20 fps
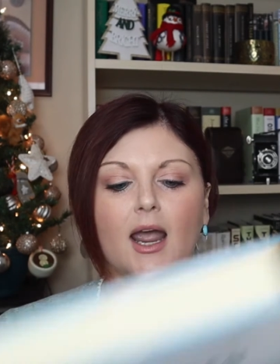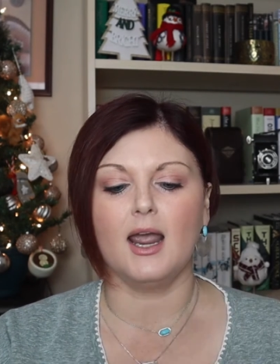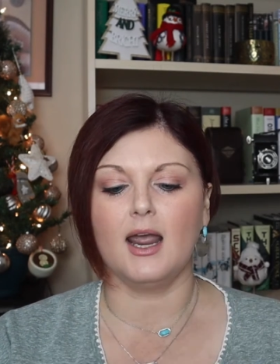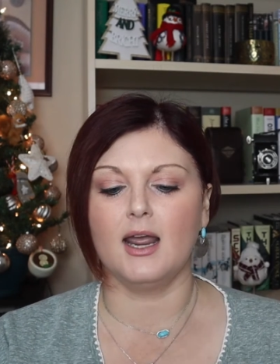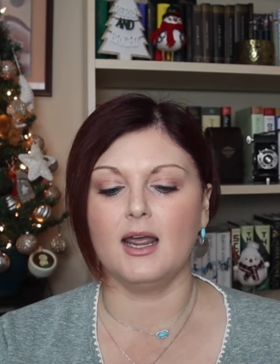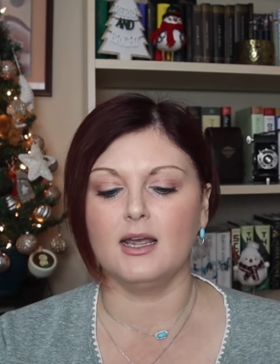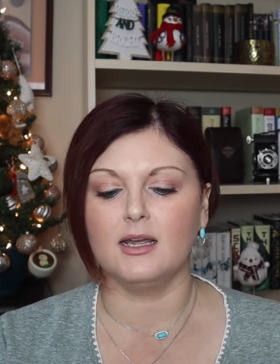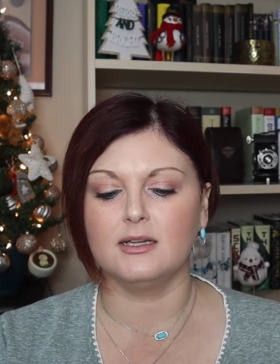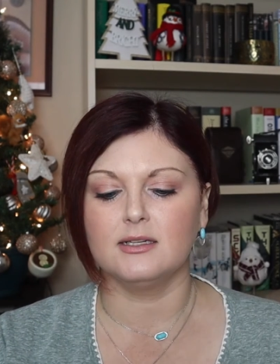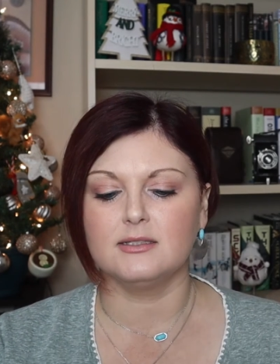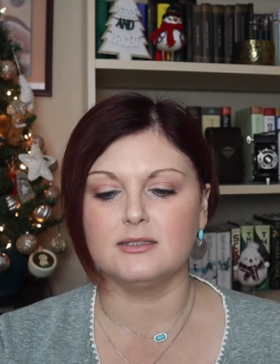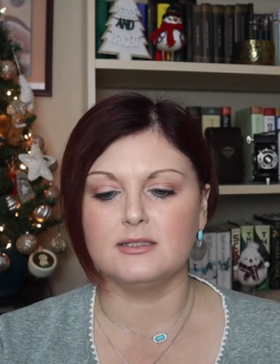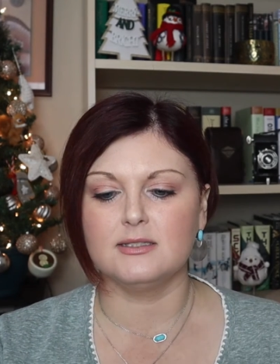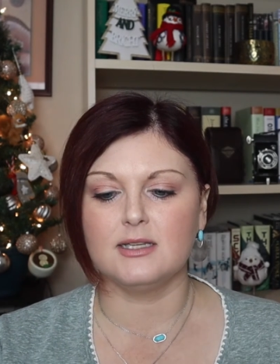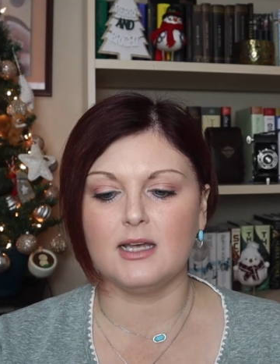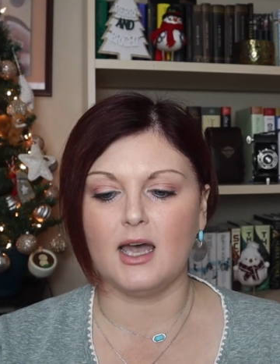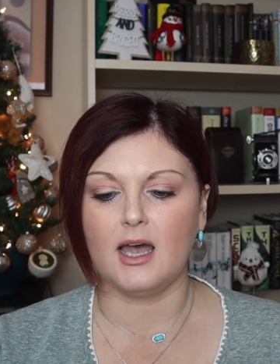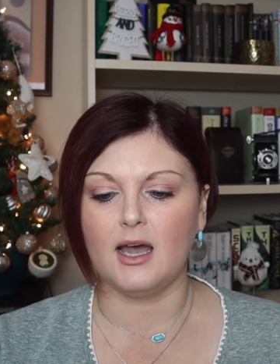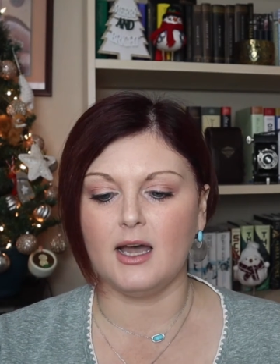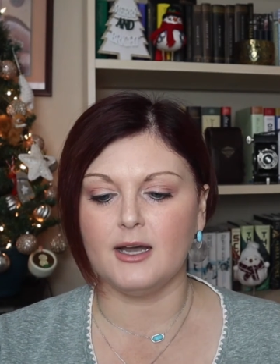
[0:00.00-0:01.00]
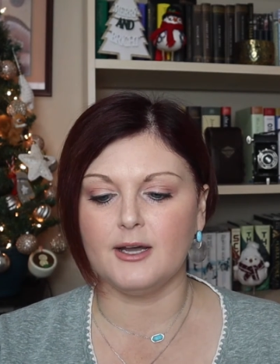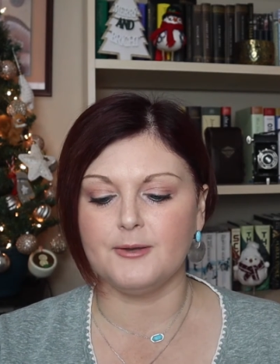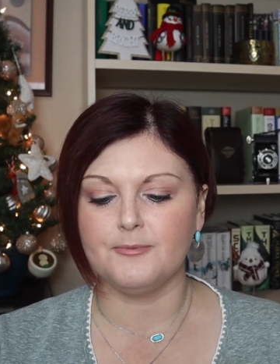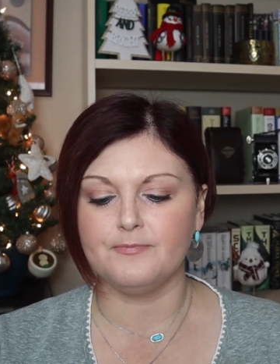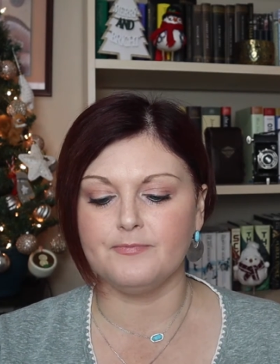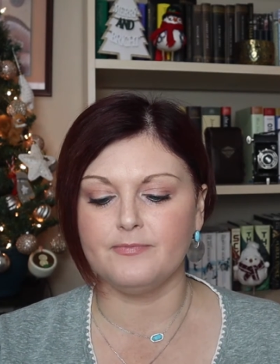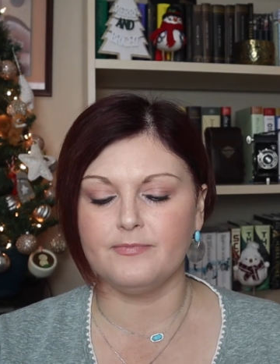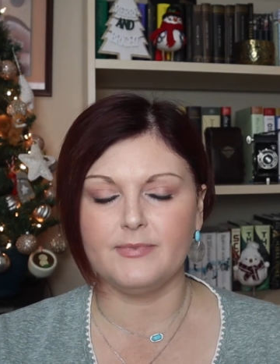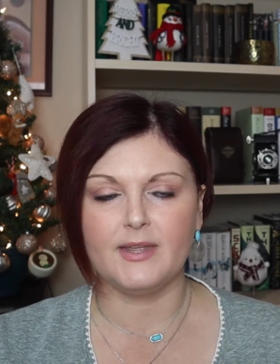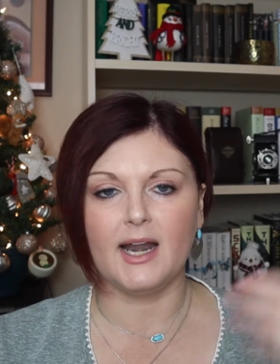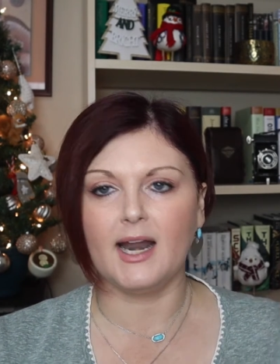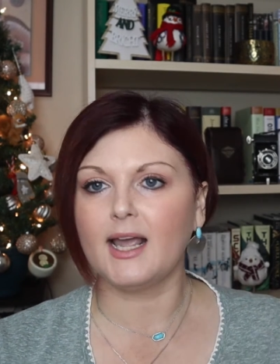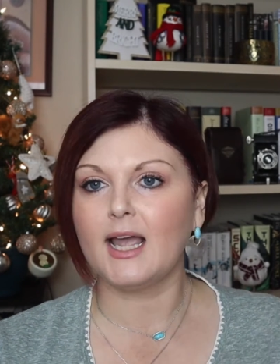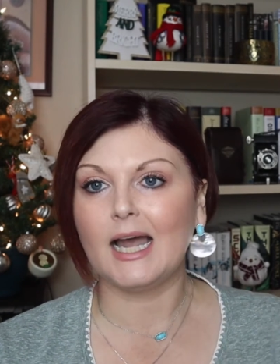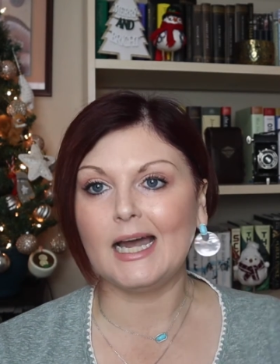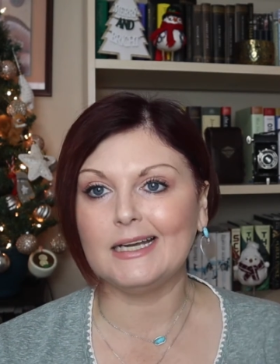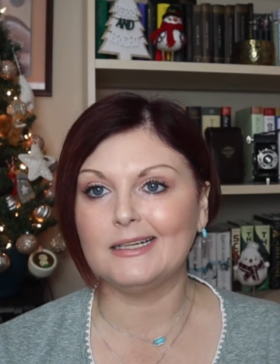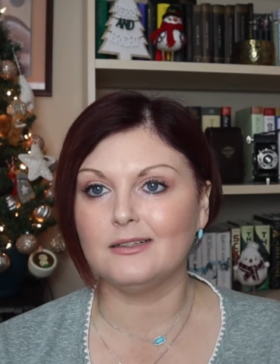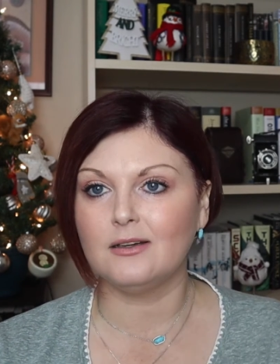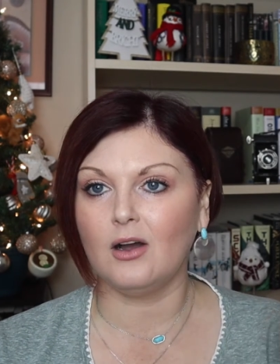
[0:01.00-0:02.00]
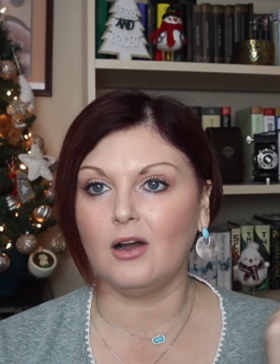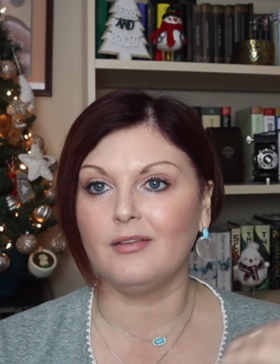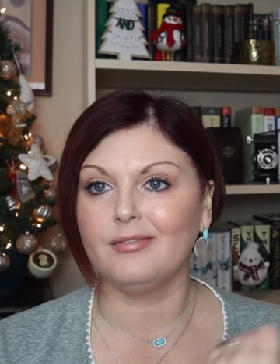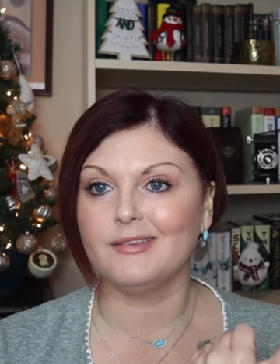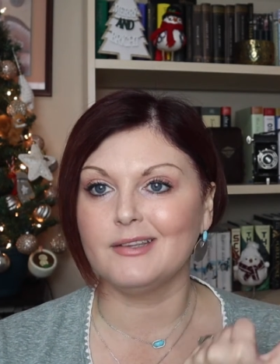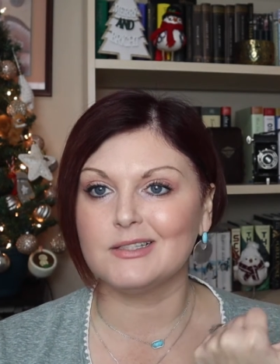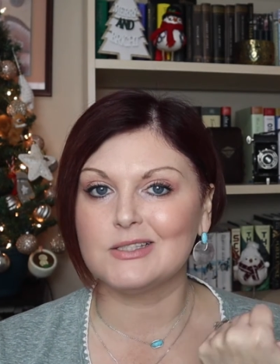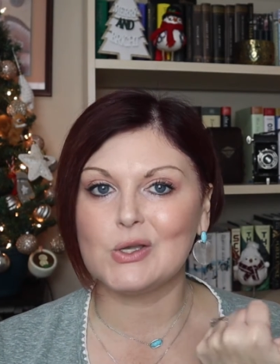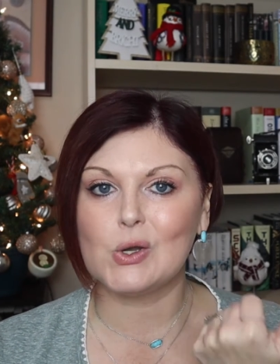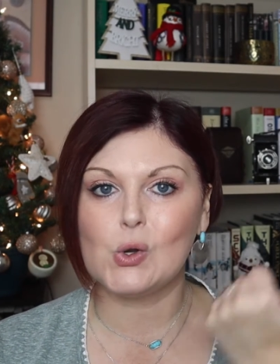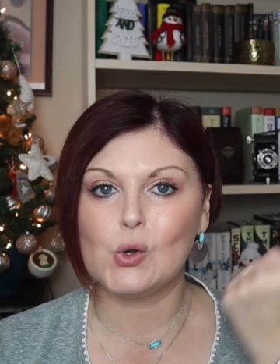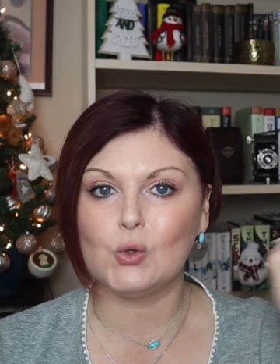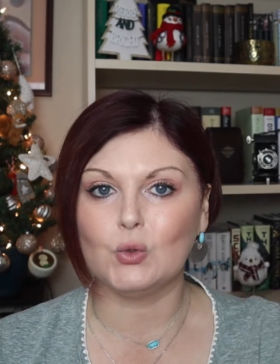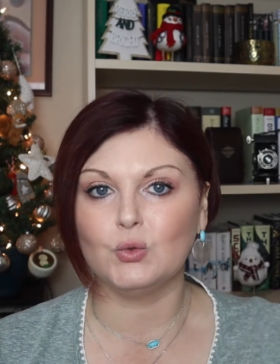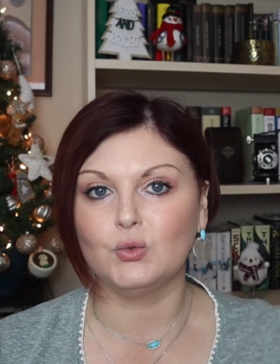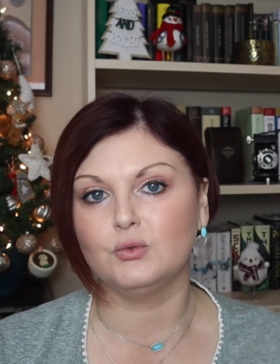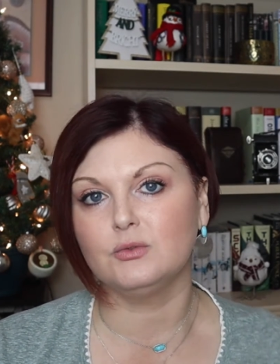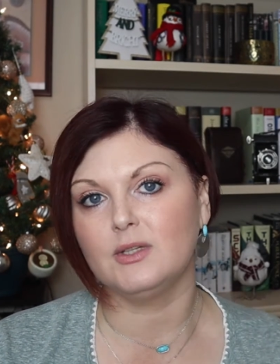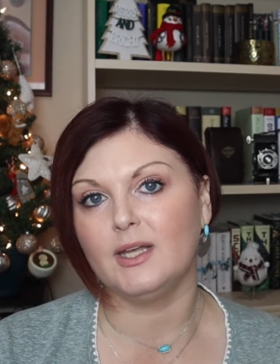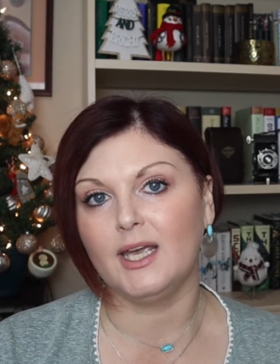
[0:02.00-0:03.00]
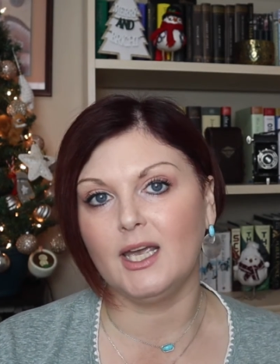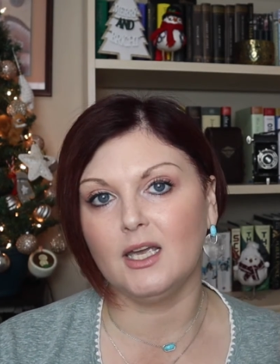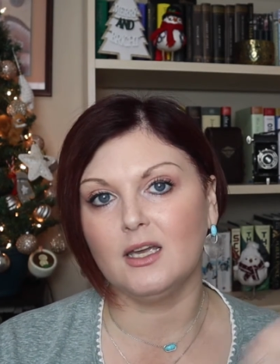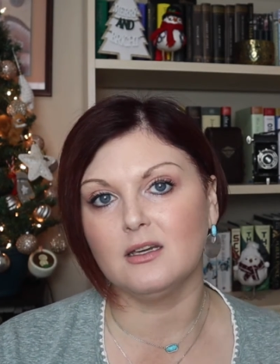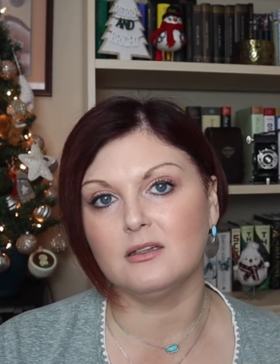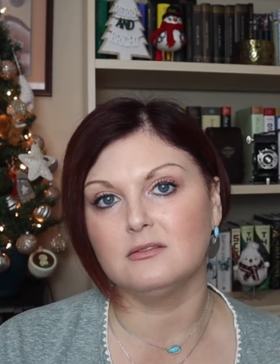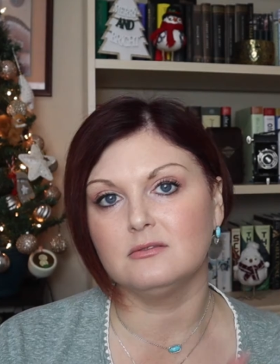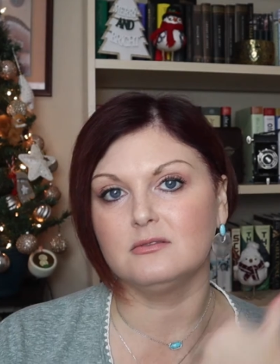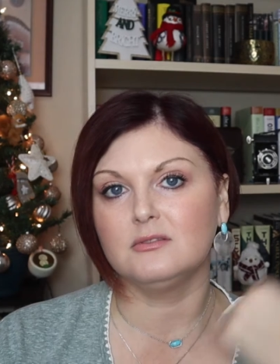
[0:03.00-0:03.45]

and then I got on this whole, like,